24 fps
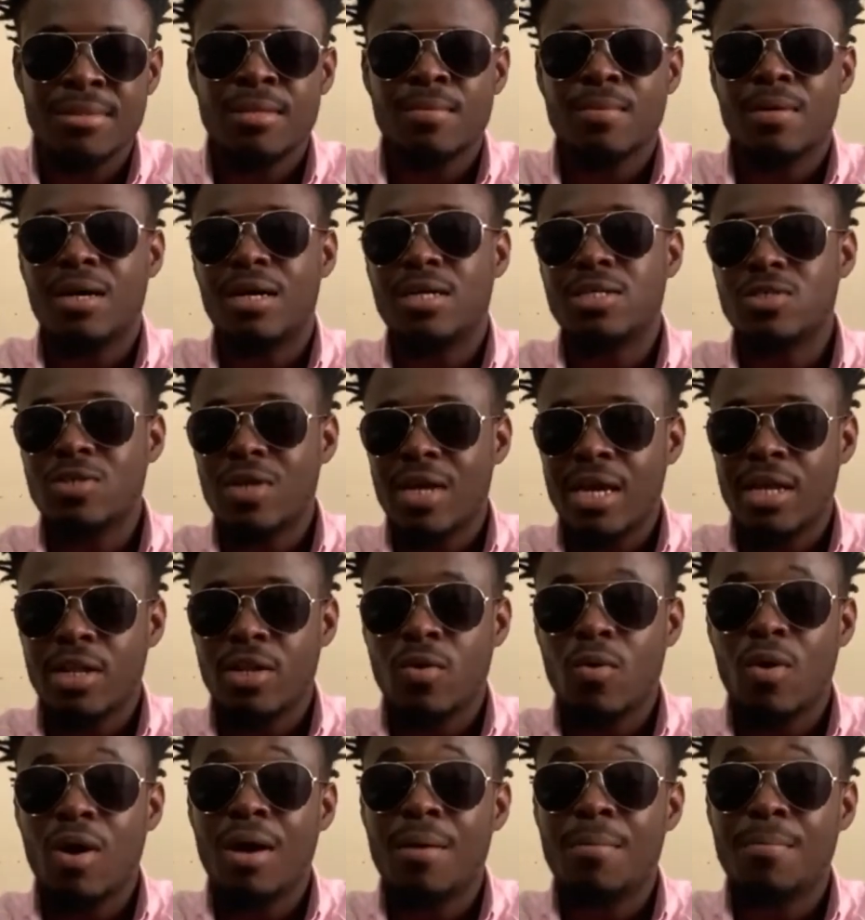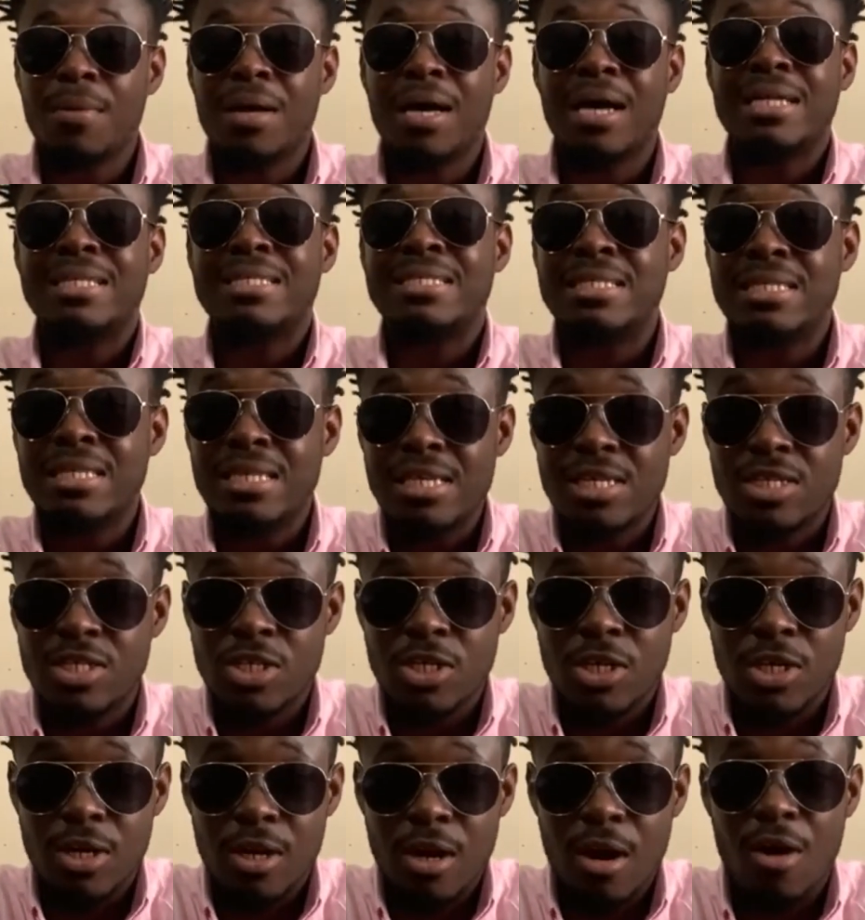because right now i'm a
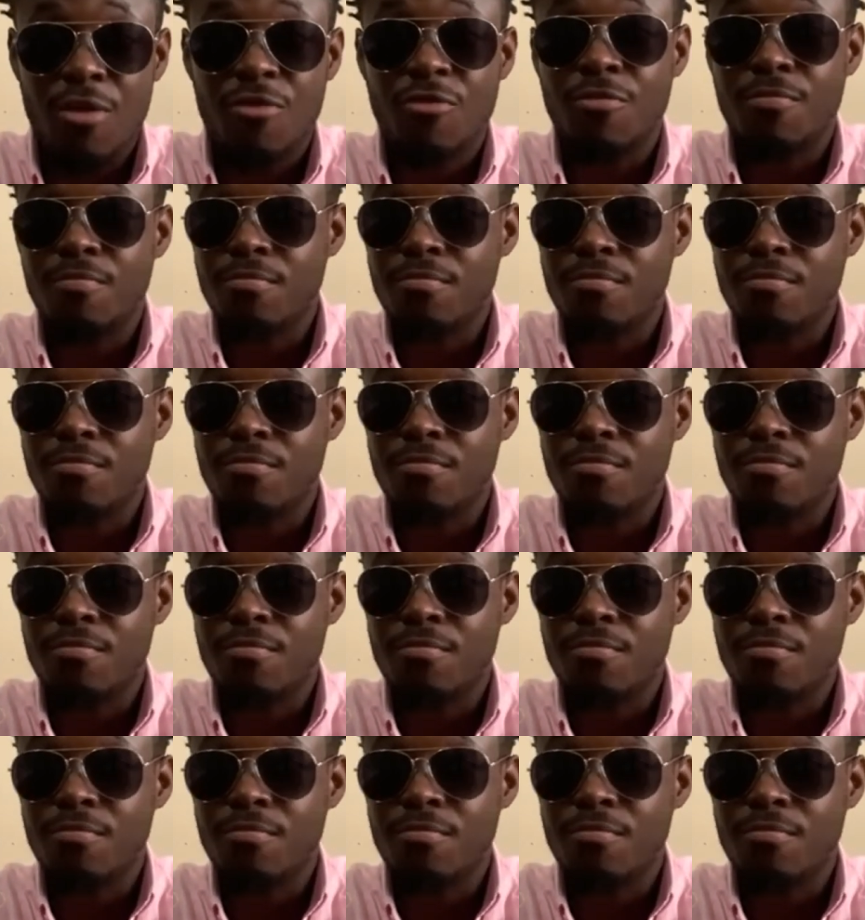teacher of